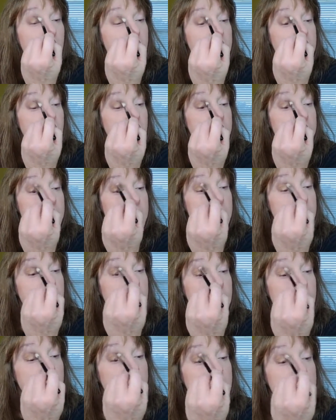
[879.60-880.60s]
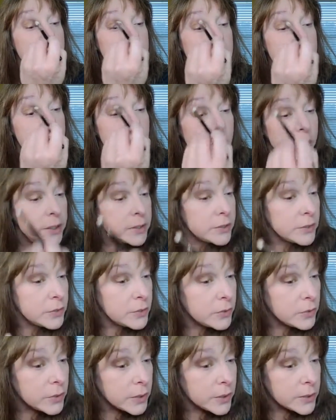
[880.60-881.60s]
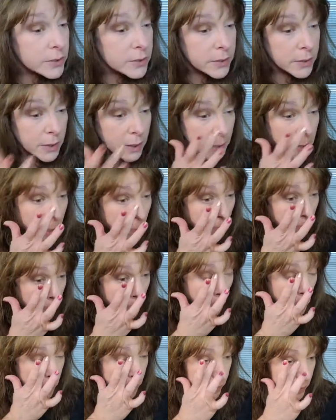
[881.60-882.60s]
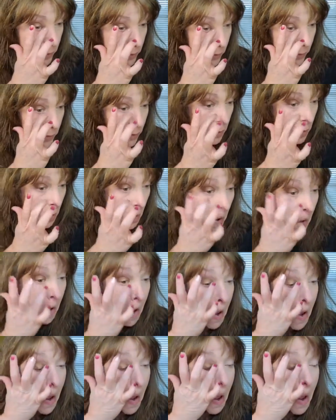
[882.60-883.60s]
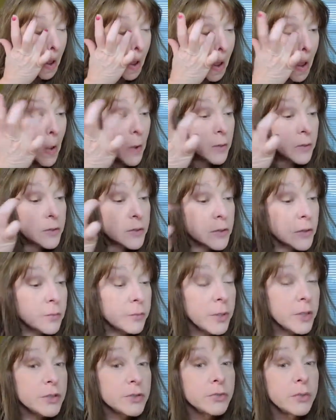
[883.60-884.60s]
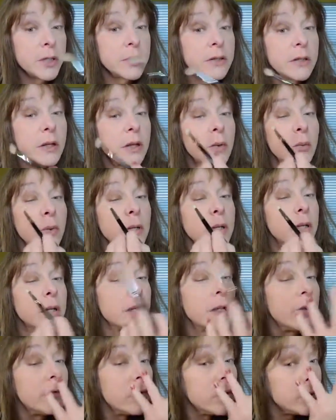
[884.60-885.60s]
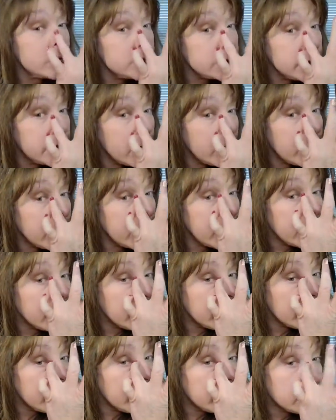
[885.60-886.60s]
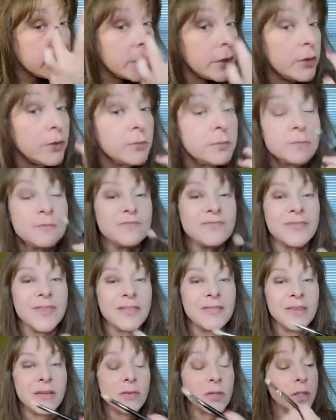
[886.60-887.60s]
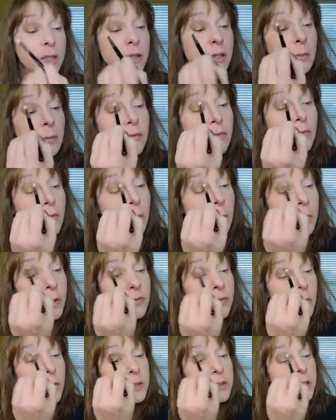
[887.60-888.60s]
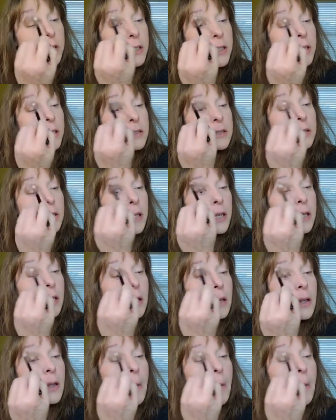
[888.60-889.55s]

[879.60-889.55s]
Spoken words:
So this is the easiest way to do this. And I got a little too much right there. We're going to cover it. See how I got it right there? Never done that before, but of course I did it today.